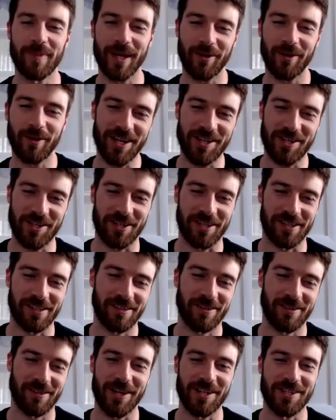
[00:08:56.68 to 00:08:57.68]

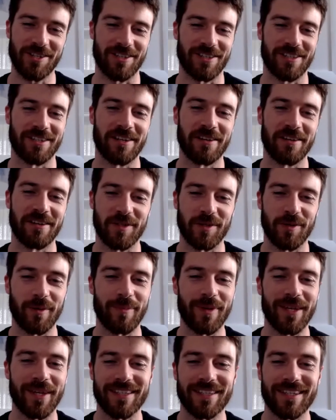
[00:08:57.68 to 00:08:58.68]
gracious enough to
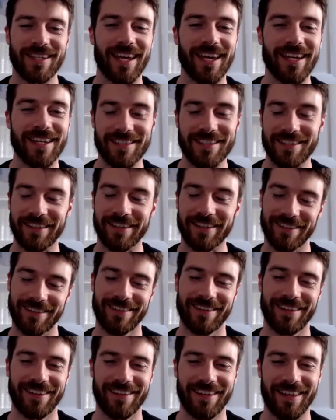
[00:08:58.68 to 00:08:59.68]
appear today, so
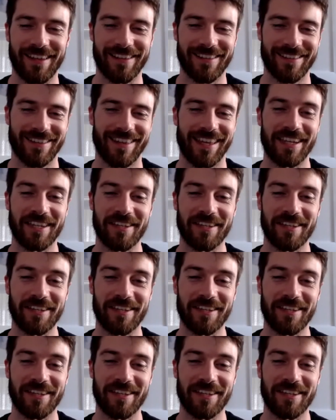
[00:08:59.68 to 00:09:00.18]
thank